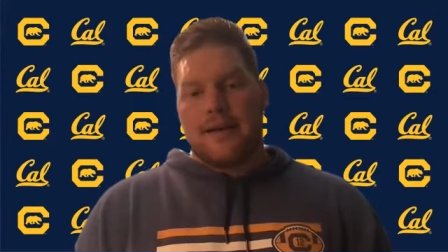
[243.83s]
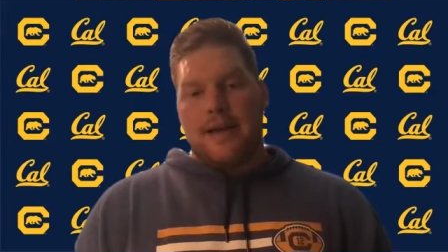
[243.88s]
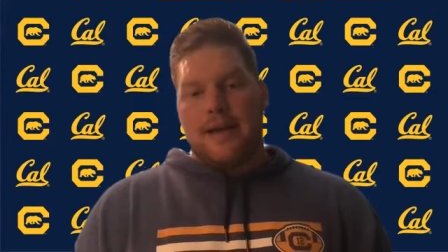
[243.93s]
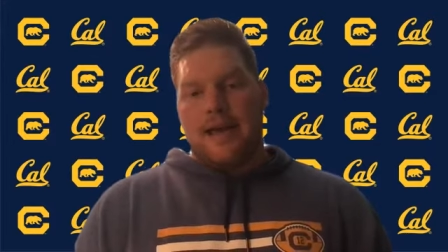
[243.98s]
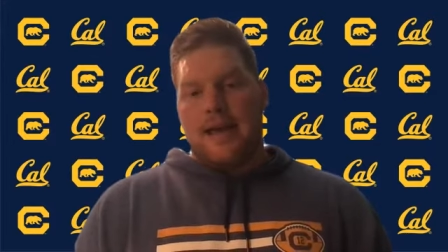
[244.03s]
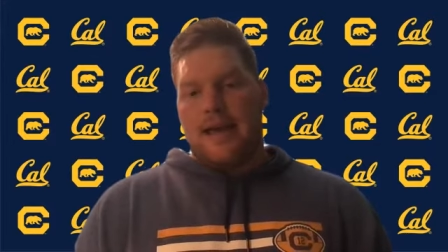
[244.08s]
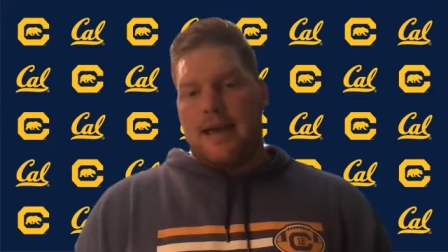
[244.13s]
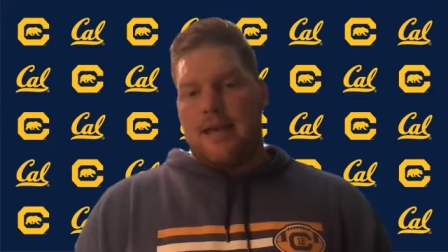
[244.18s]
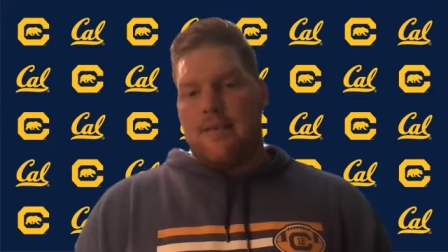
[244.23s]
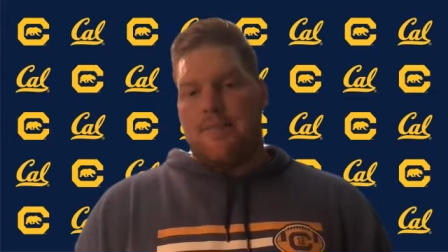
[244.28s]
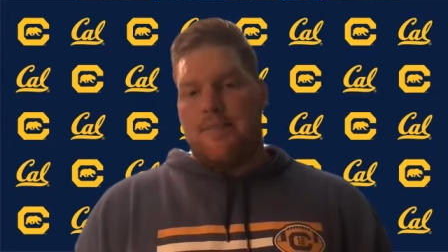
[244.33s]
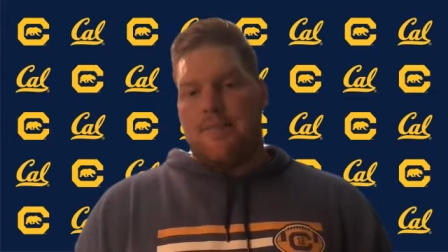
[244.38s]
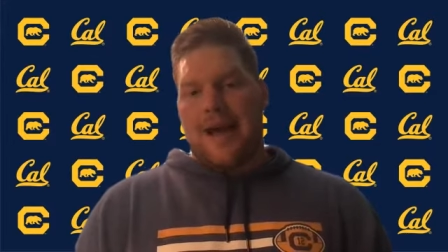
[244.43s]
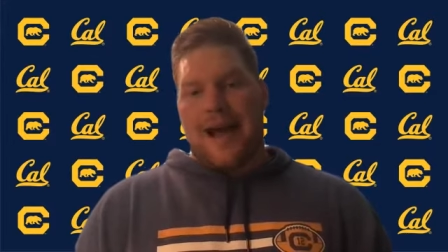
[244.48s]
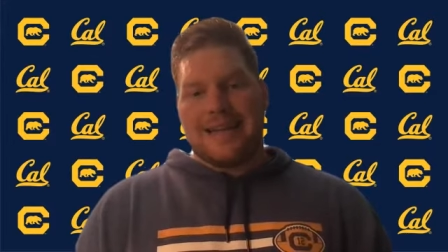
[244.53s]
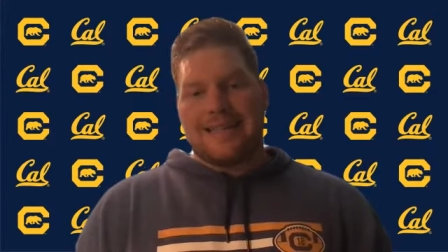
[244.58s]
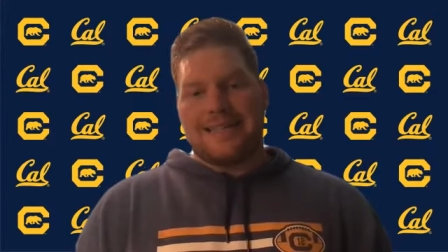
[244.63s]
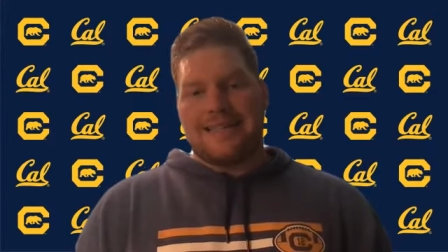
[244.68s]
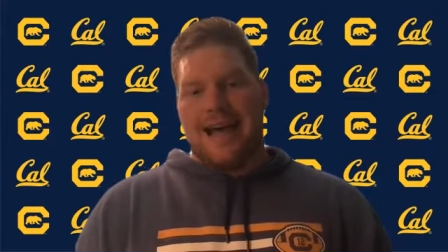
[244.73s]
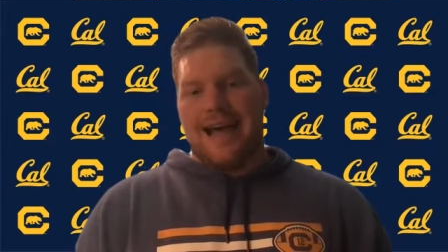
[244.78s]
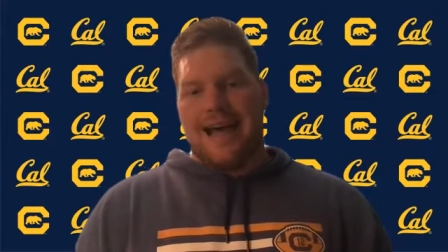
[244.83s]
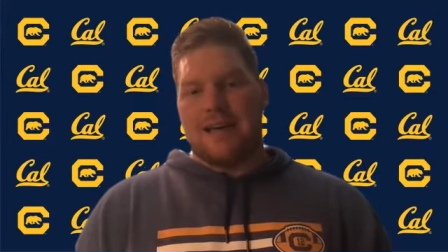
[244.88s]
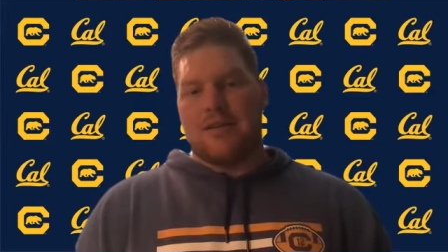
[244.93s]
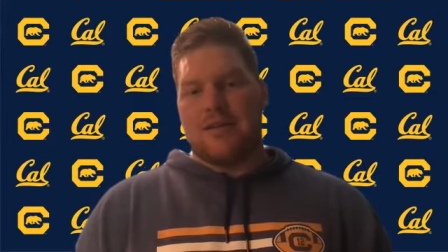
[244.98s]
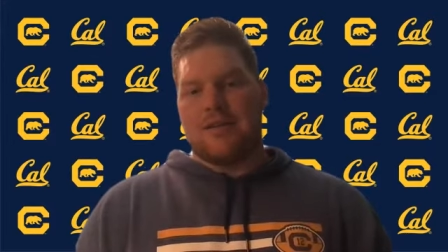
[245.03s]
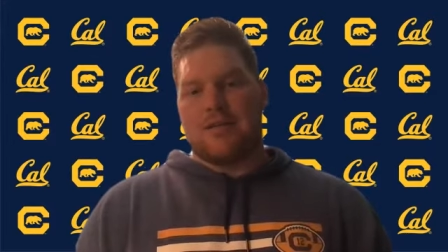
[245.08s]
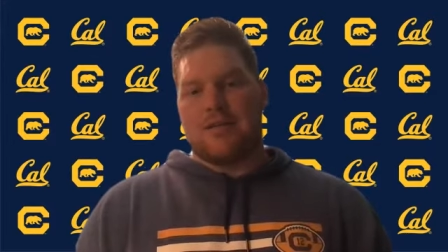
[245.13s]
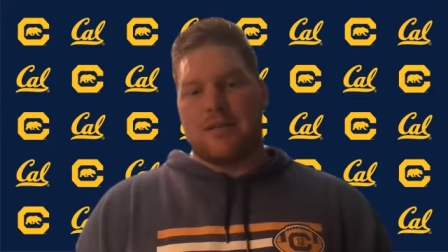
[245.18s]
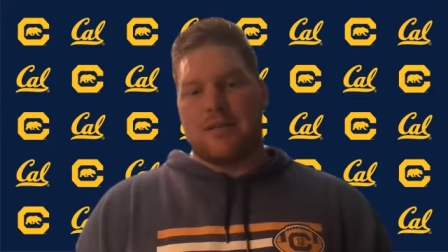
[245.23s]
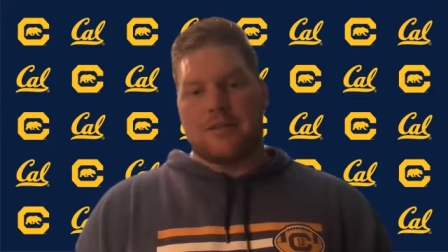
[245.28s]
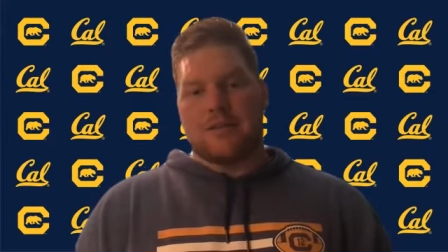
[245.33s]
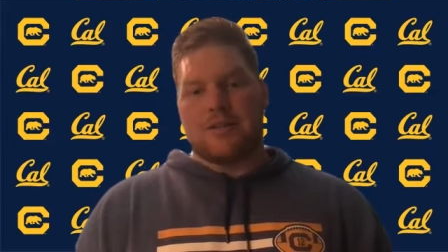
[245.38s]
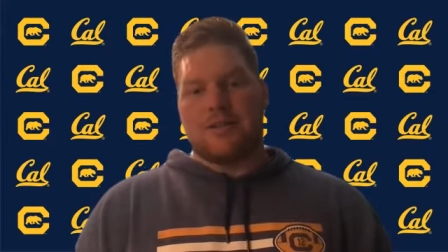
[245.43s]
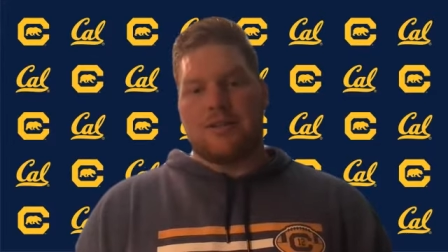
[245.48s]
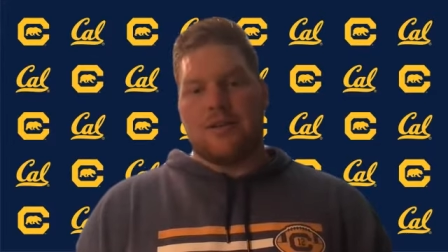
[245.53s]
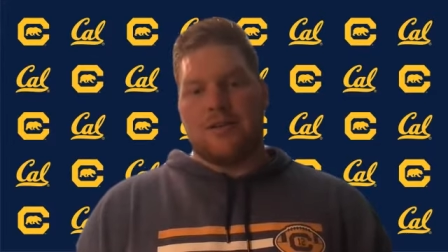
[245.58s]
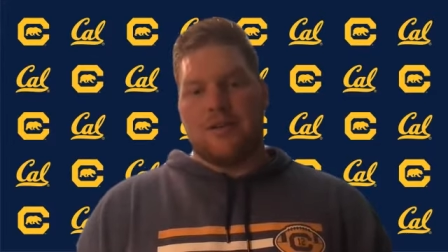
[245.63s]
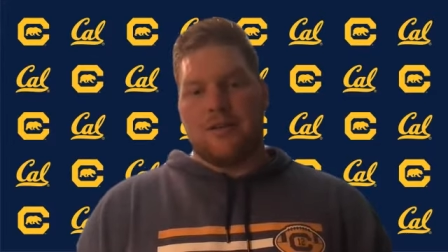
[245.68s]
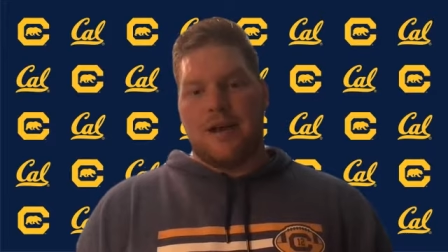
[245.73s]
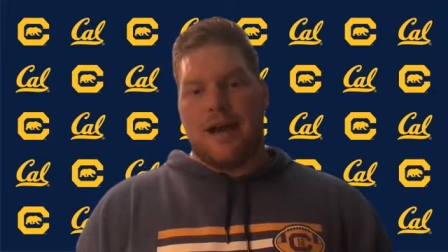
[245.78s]
And past that, you know, there's
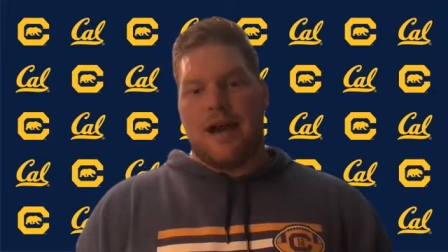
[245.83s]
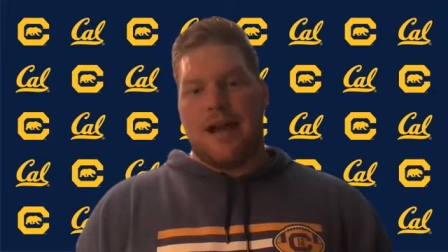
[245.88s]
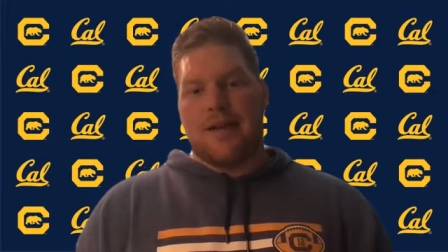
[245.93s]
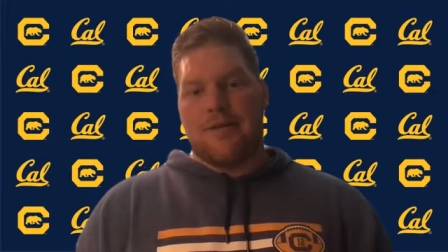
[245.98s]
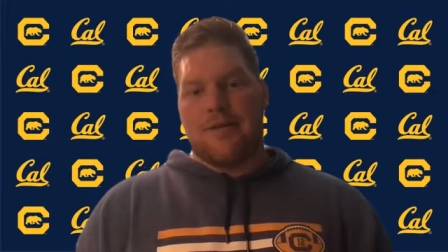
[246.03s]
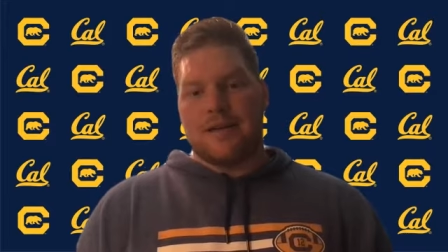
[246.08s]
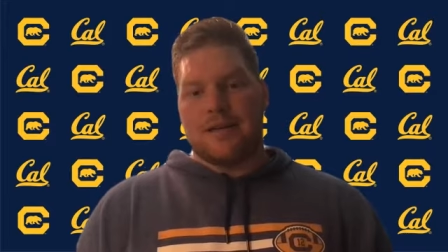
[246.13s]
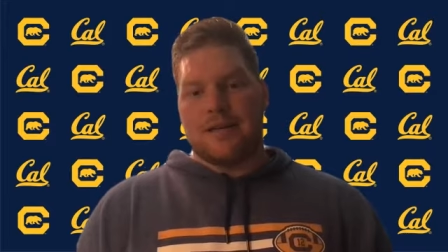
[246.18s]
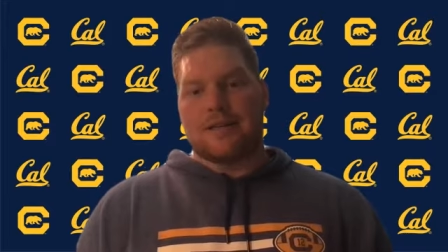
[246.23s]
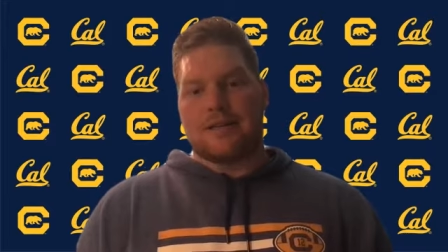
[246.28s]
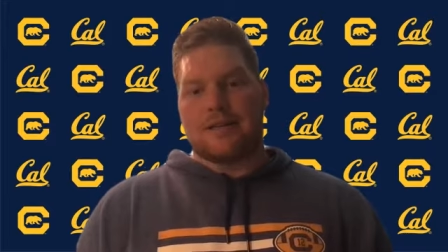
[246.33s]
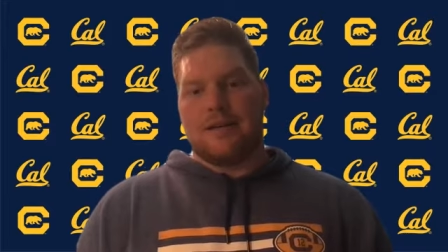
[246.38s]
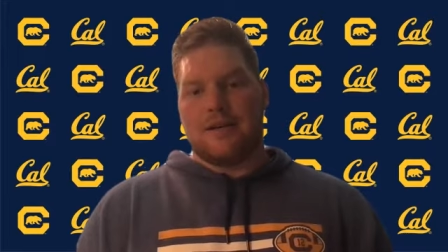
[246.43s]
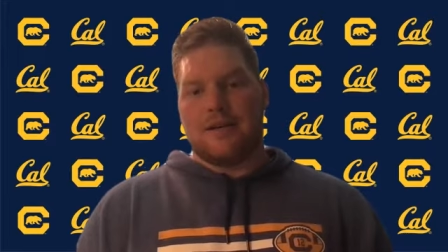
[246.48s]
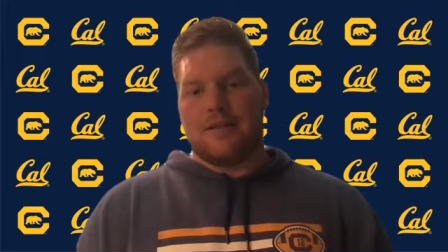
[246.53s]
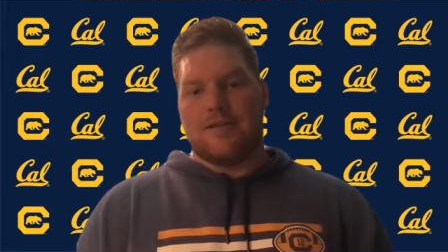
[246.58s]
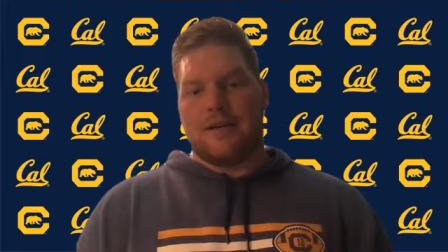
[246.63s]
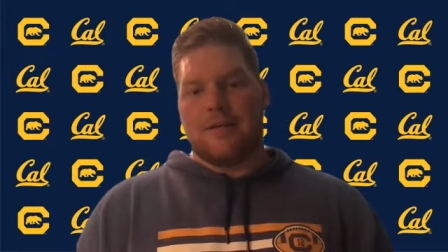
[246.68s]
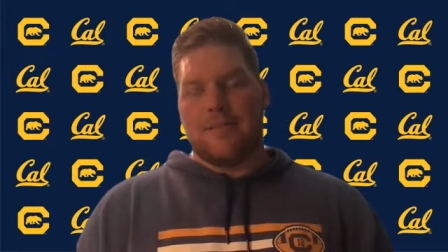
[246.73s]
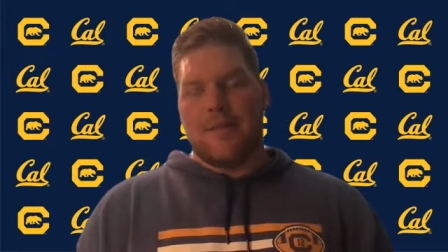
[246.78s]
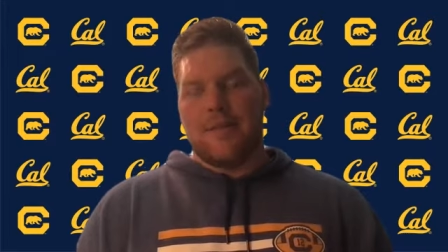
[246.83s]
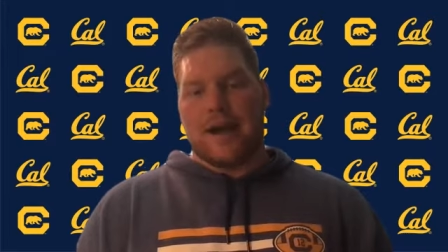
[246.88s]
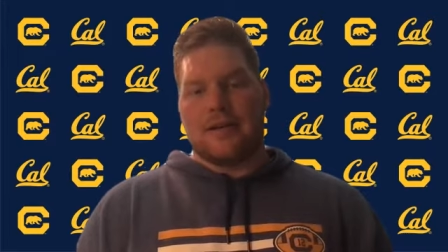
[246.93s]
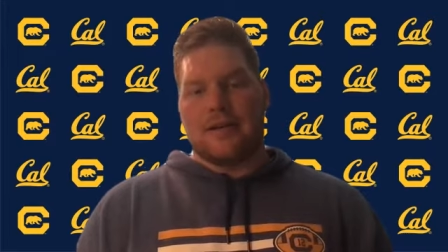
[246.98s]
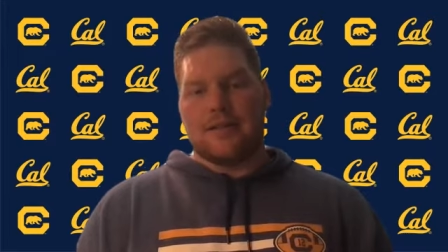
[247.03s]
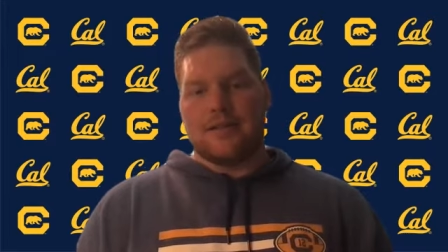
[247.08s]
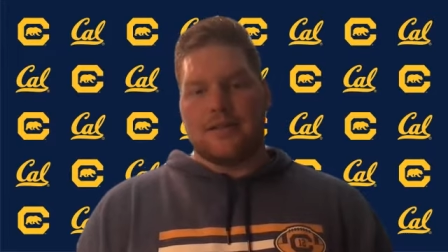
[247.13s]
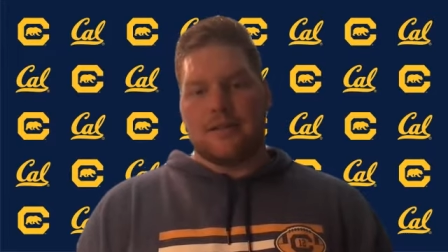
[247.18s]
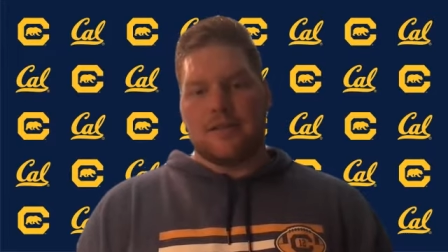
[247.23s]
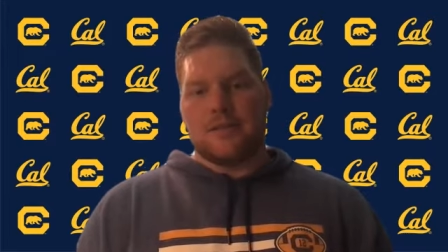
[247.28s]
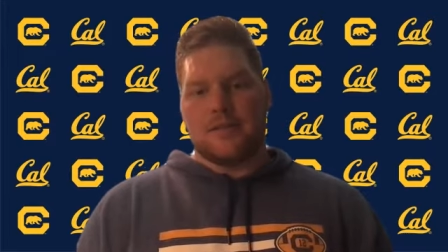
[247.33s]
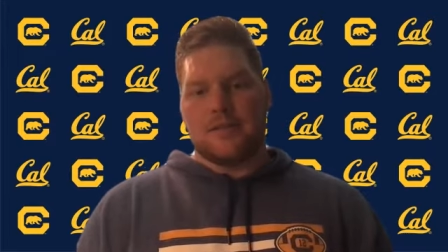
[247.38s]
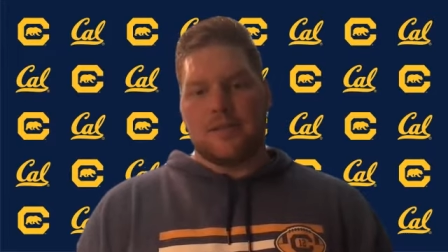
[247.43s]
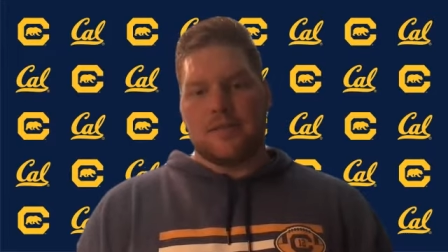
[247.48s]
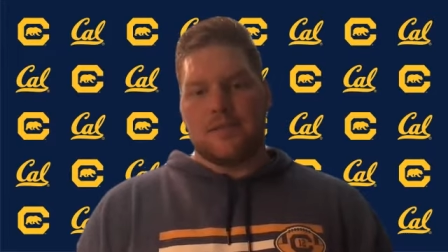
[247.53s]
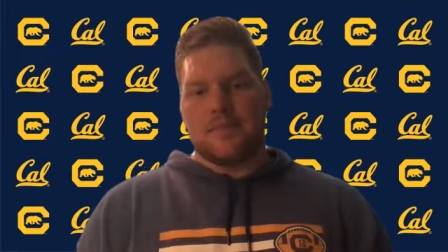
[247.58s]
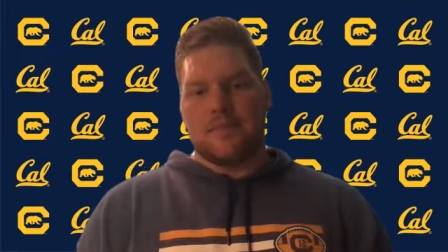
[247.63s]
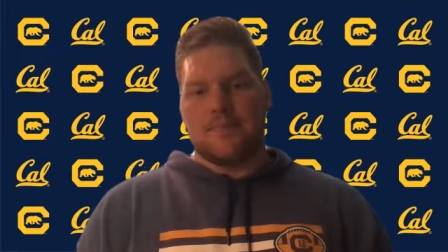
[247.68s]
still high risk uh, of coming back on this injury.